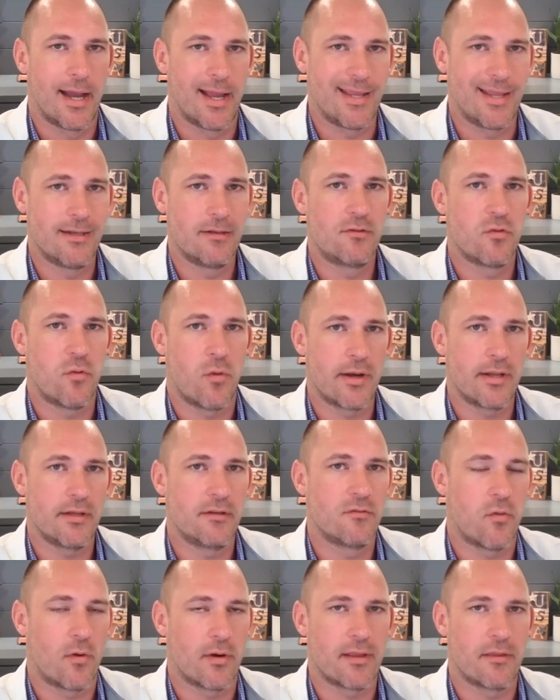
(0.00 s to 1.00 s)
In
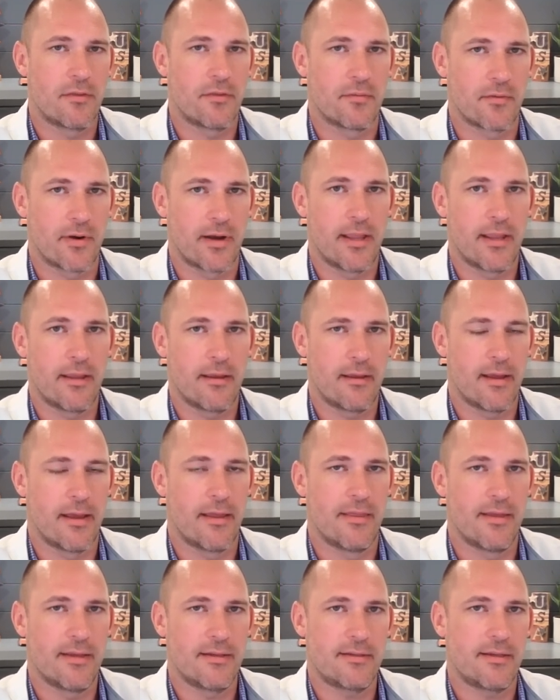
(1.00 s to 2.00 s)
2023,
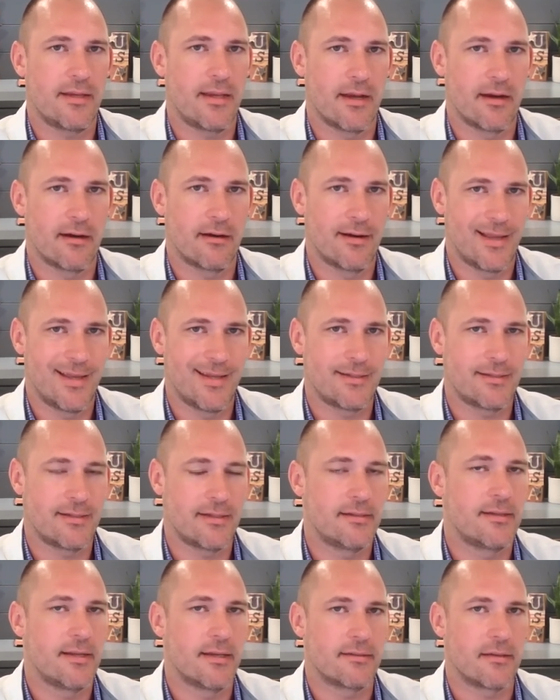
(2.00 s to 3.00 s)
this year, it is
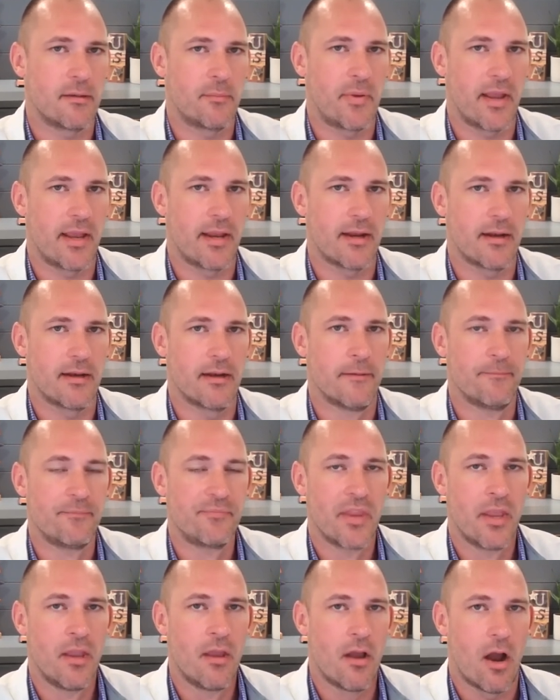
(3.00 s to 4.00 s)
anticipated
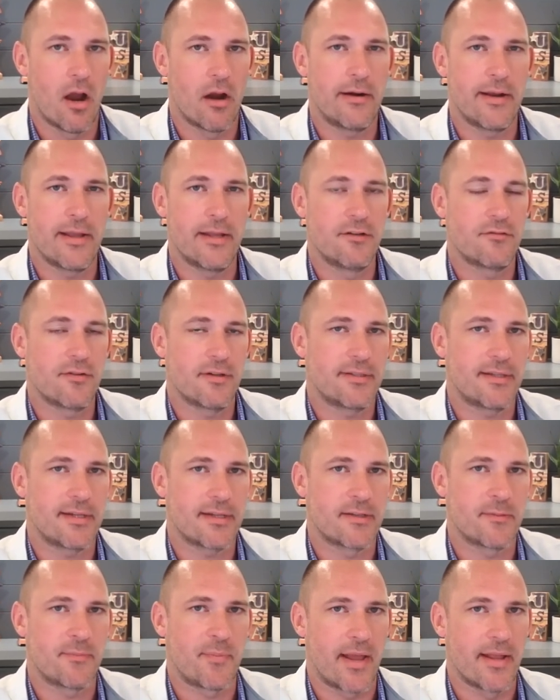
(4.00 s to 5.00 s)
our interest
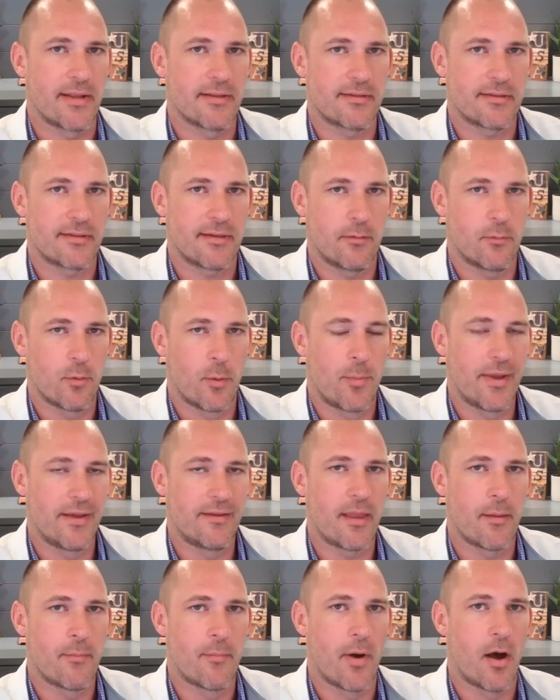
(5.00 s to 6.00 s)
expense will be
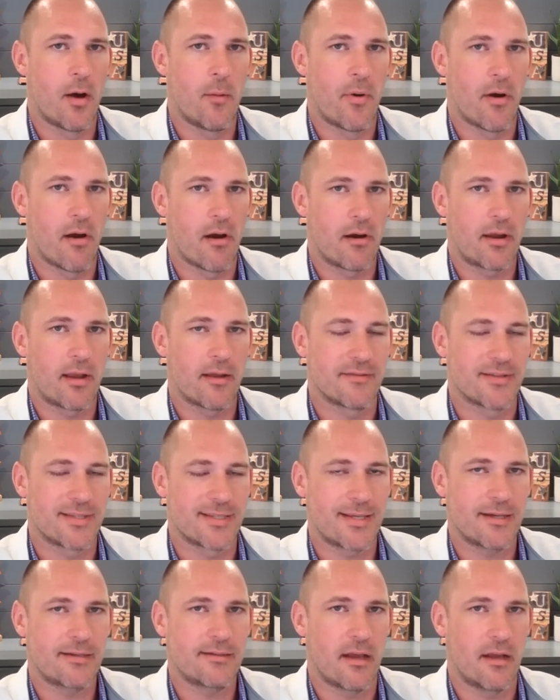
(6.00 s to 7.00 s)
in the ballpark of
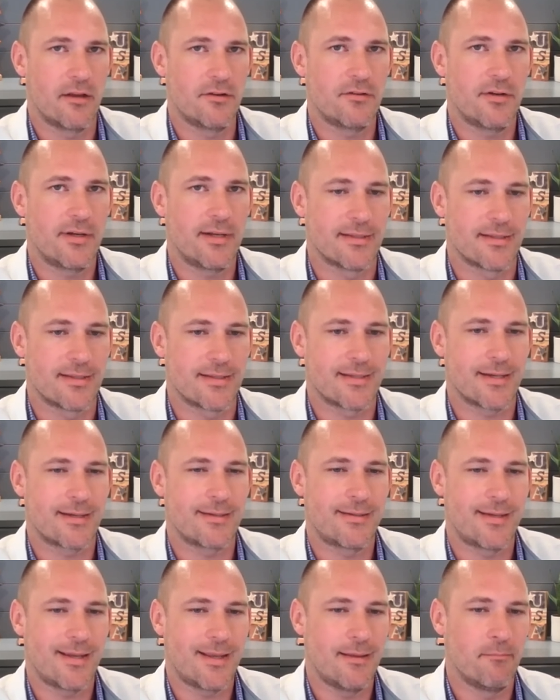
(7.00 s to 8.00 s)

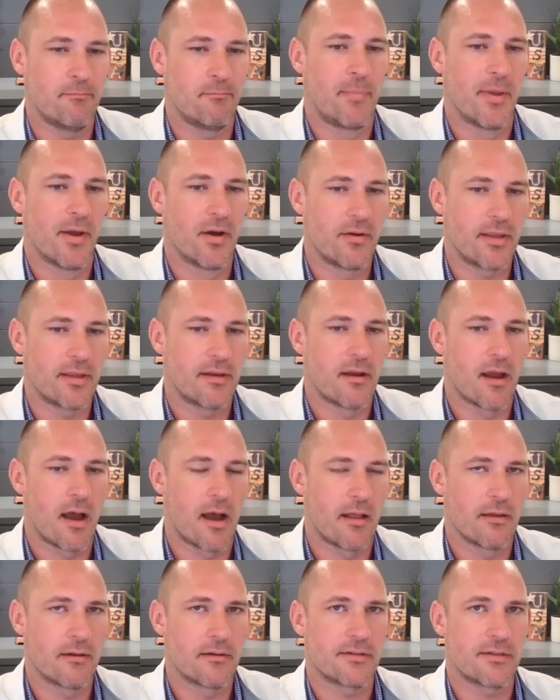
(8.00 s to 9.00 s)
$660 billion.
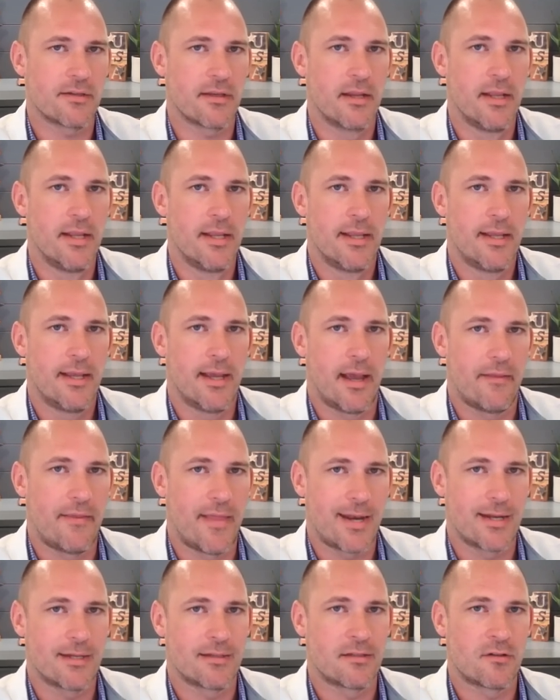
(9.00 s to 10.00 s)

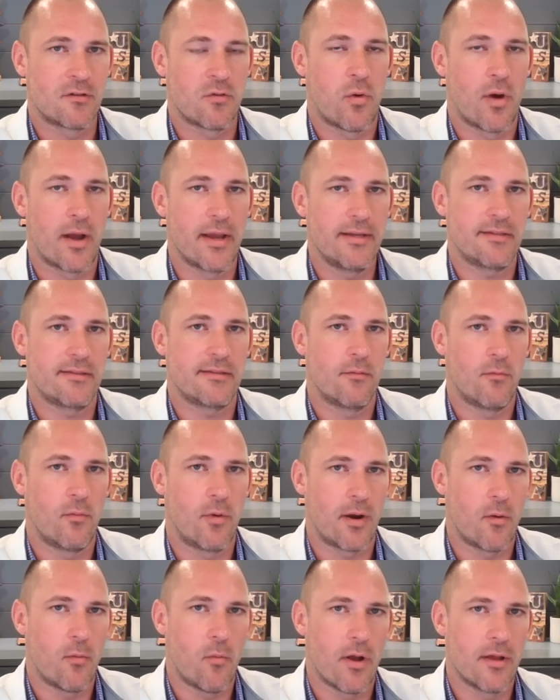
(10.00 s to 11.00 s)
That is twice
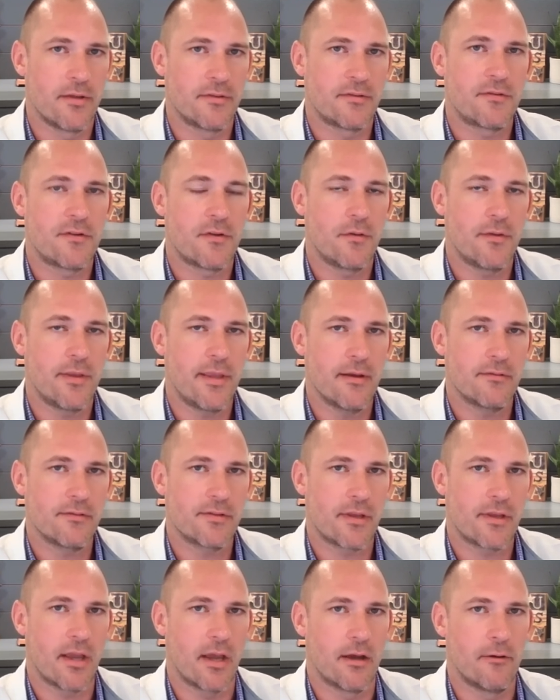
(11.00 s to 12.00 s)
what it was 2 years
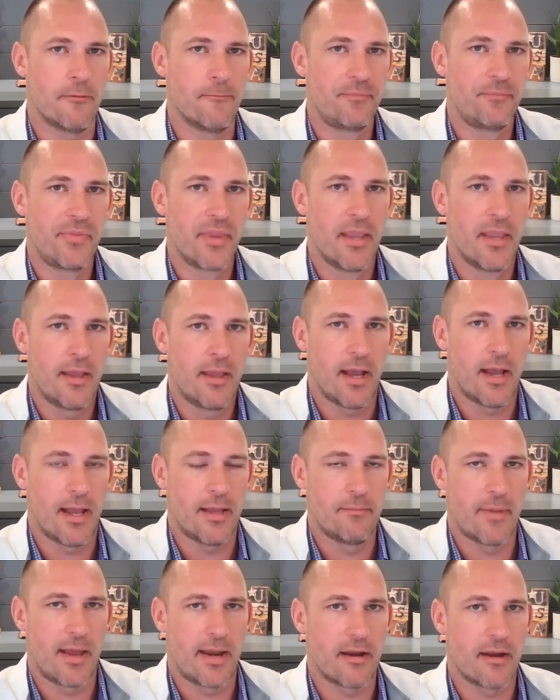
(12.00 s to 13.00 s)
ago,
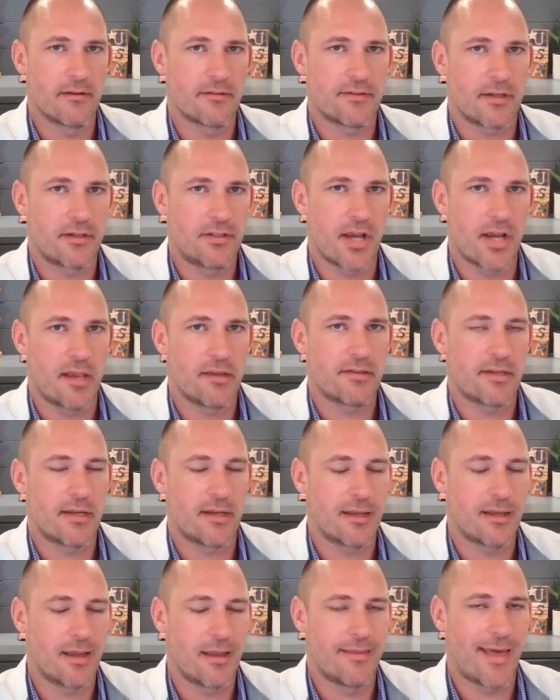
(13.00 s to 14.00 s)
and many are
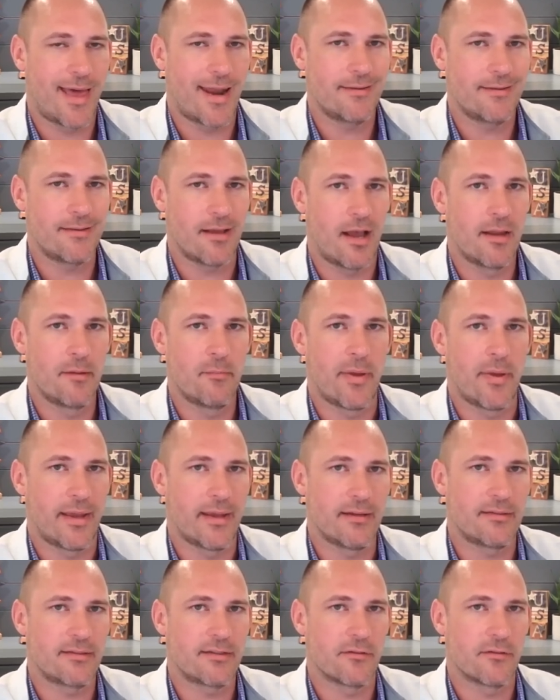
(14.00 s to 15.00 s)
suggesting that is on
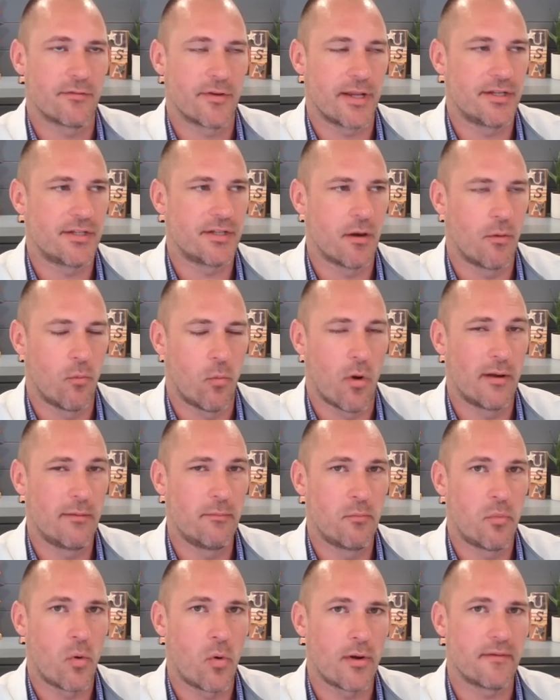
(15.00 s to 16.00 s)
pace to reach
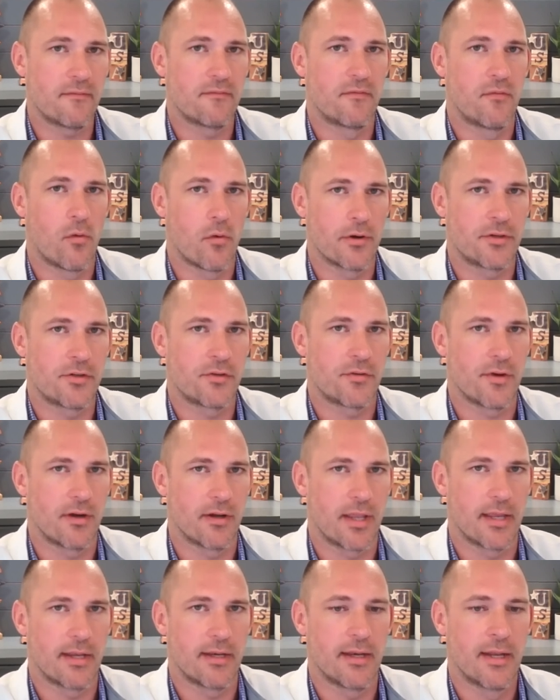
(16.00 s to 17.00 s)
1.4
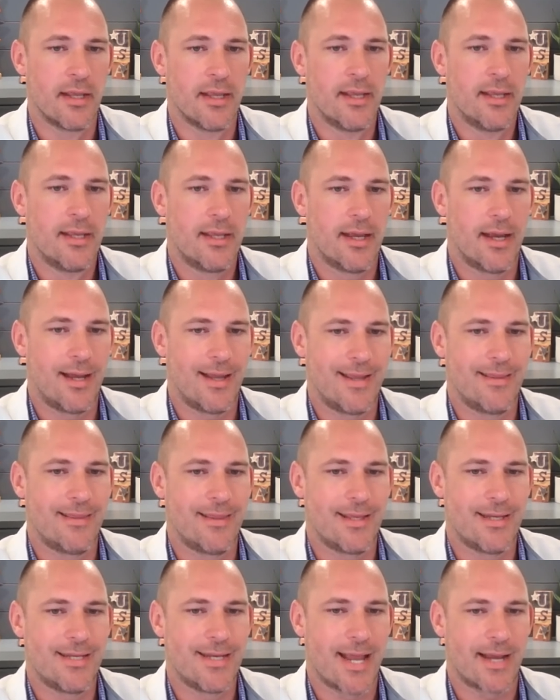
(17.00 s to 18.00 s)
trillion in
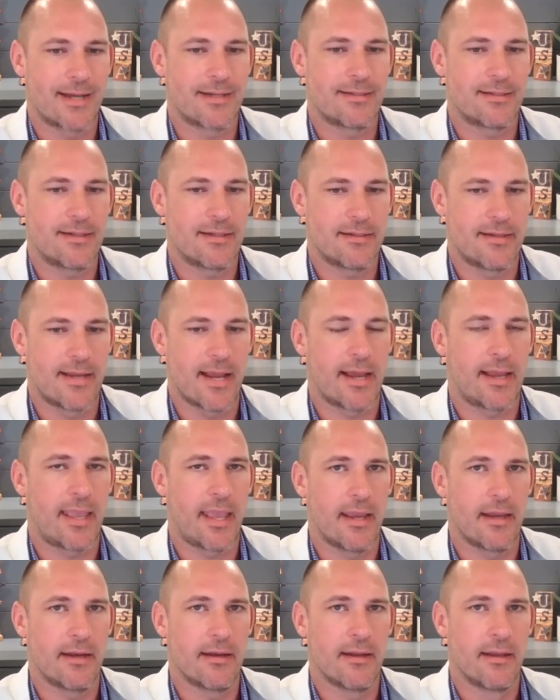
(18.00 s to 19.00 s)
the next
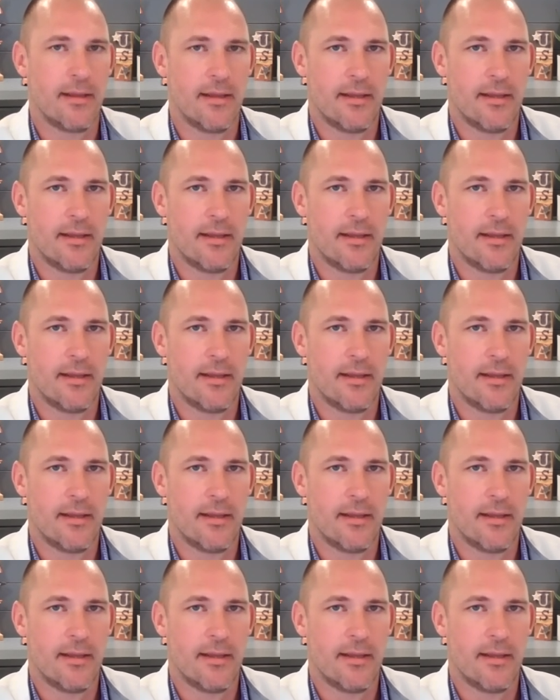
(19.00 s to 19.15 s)
decade.